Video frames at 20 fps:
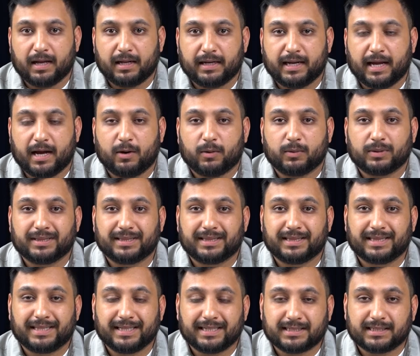Now,
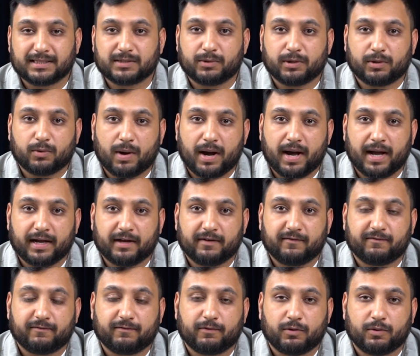this is required
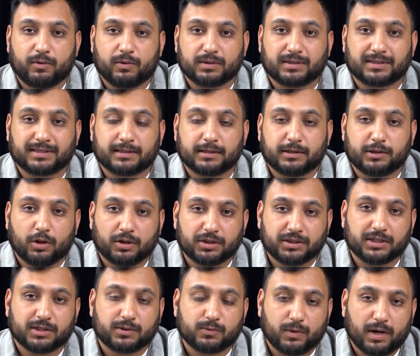for not
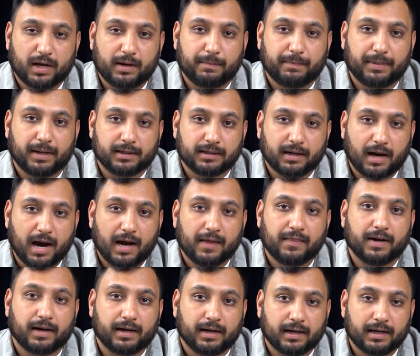just one, but
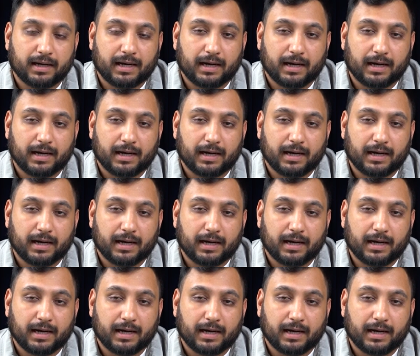other